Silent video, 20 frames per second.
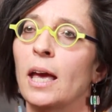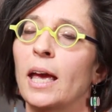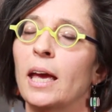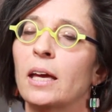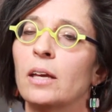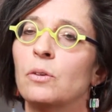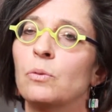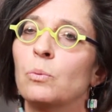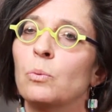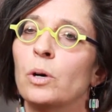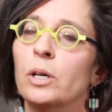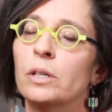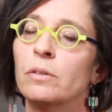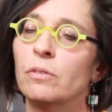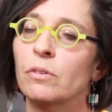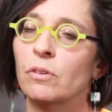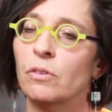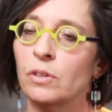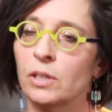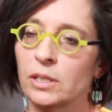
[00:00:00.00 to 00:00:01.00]
and one
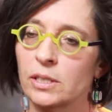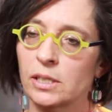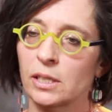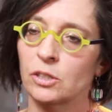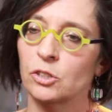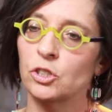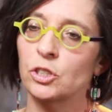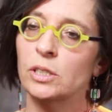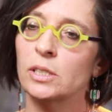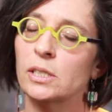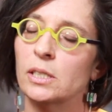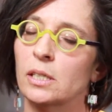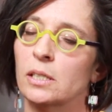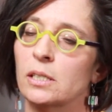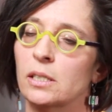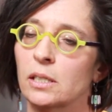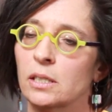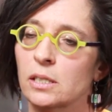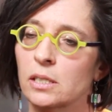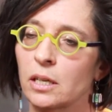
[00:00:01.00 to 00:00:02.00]
of the things that Gee
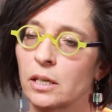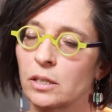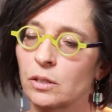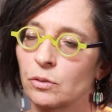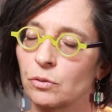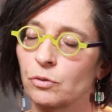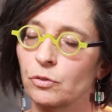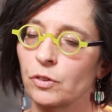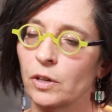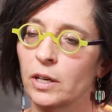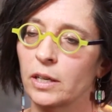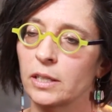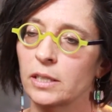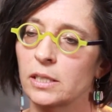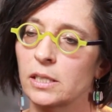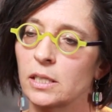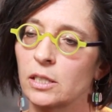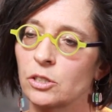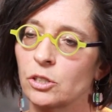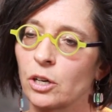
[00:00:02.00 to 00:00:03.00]
says that's kind of fun
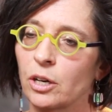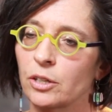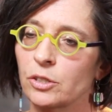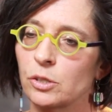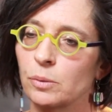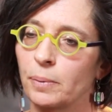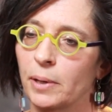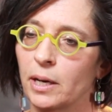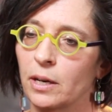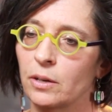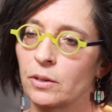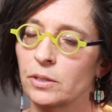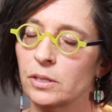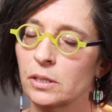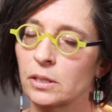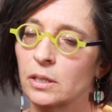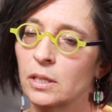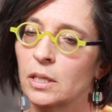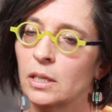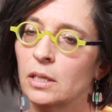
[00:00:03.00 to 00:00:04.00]
is he talks
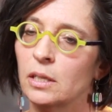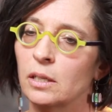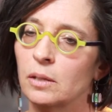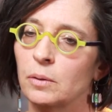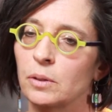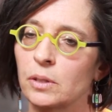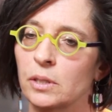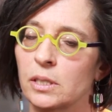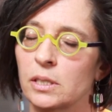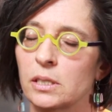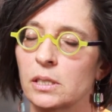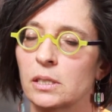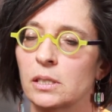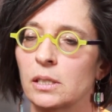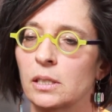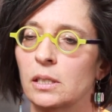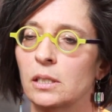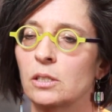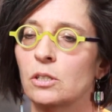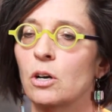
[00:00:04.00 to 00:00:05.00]
about this,
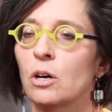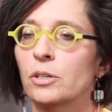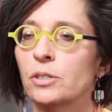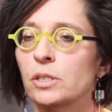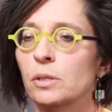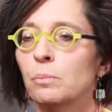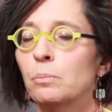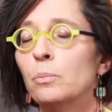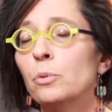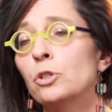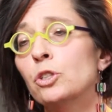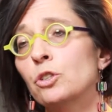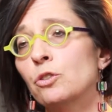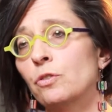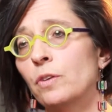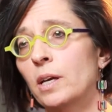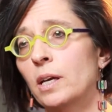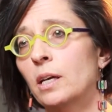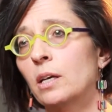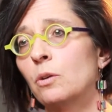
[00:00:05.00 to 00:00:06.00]
he calls it mush
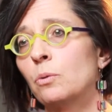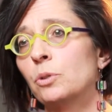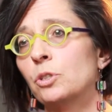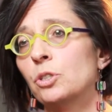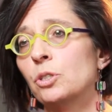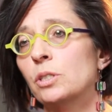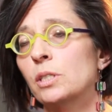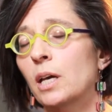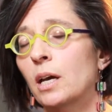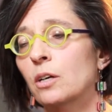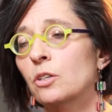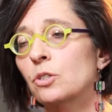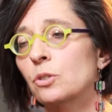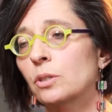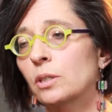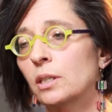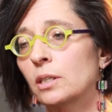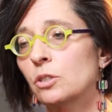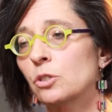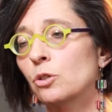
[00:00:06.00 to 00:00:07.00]
fake, which is
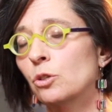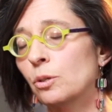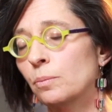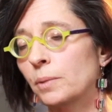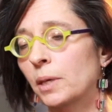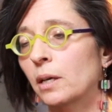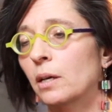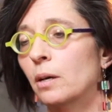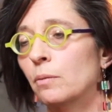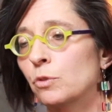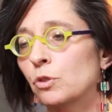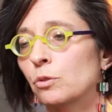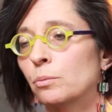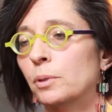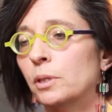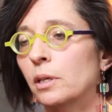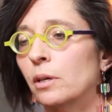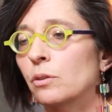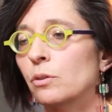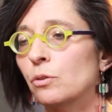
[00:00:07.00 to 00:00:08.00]
actually a term that comes
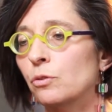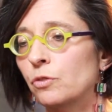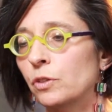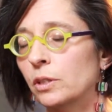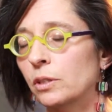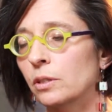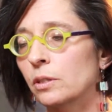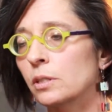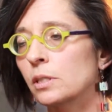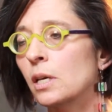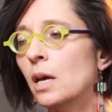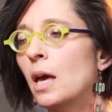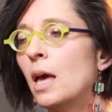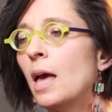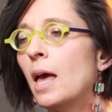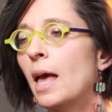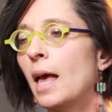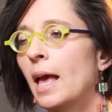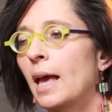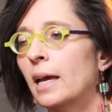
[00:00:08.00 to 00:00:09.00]
from another field,
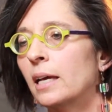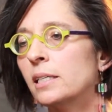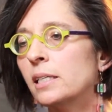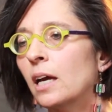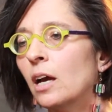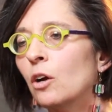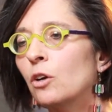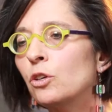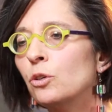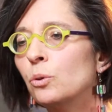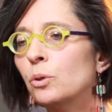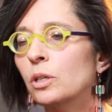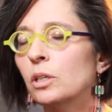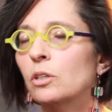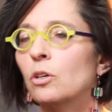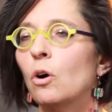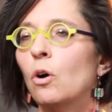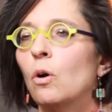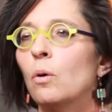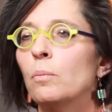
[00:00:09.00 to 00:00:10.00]
and how you
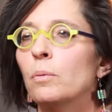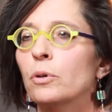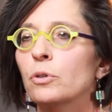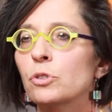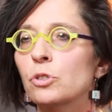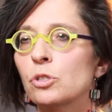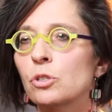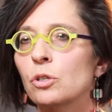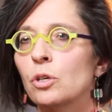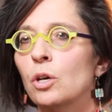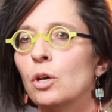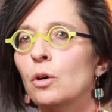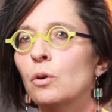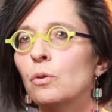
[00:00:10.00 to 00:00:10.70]
can almost